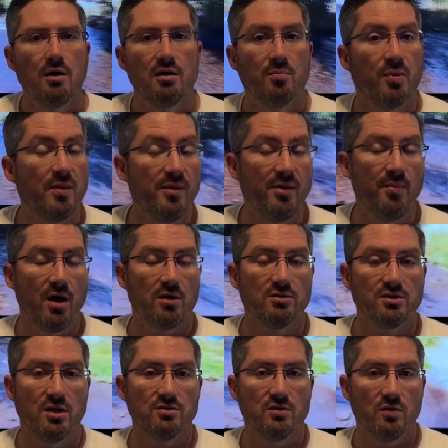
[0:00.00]
The premium models
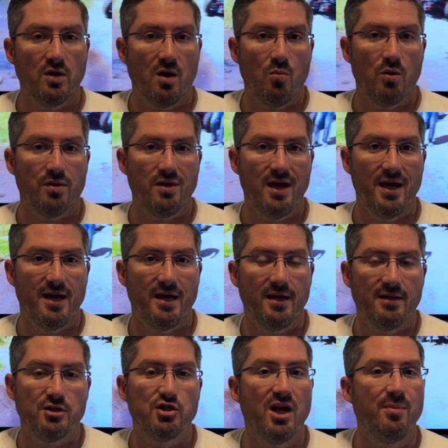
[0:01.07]
also come with
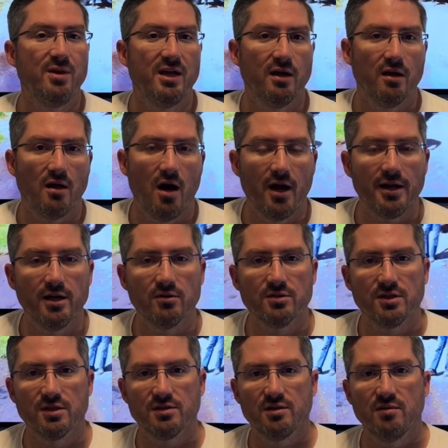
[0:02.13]
a JBL audio
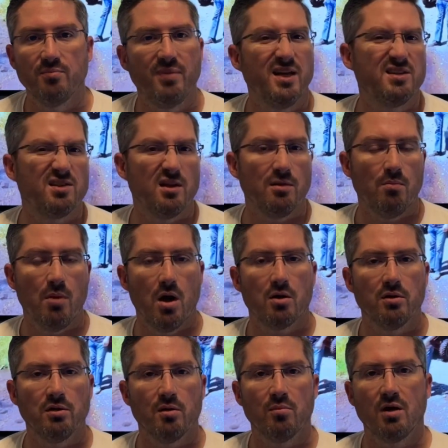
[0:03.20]
system. Based on the model
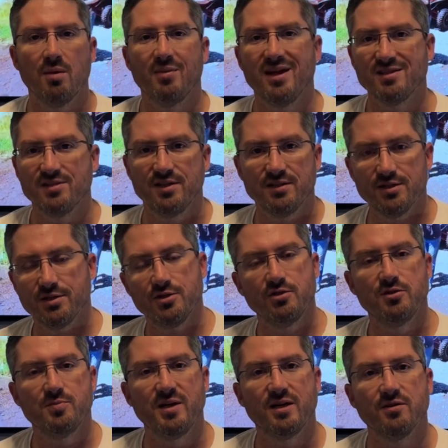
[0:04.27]
number, I'm guessing it's a
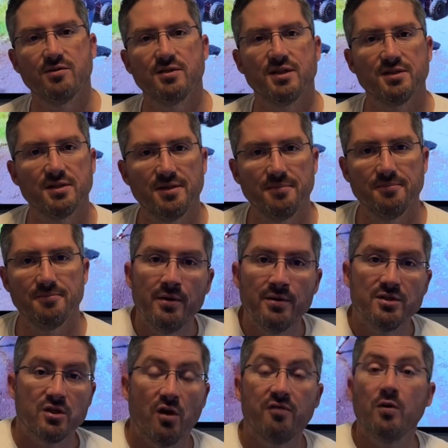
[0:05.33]
2-speaker system.
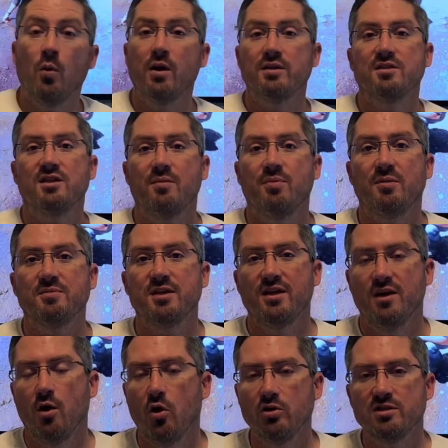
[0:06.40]
So if you want to step up to the
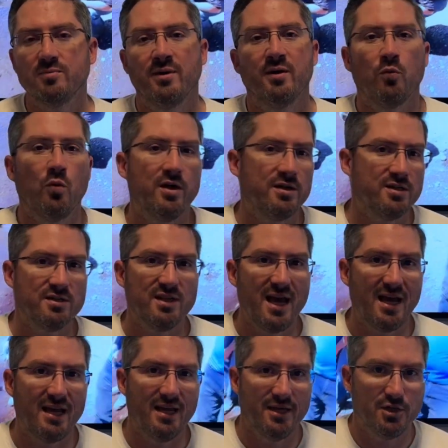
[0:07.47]
ultimate, what does
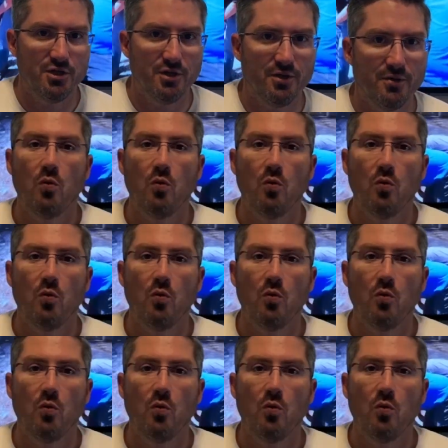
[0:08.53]
that get you?